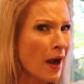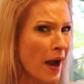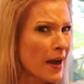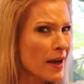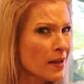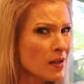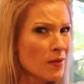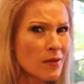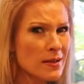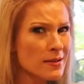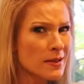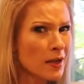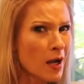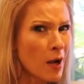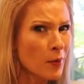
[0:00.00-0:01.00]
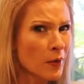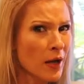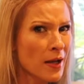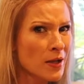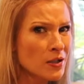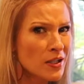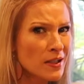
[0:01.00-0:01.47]
kind of listening
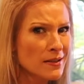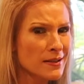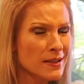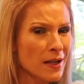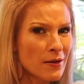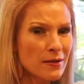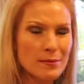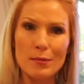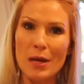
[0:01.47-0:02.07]
comprehension skills.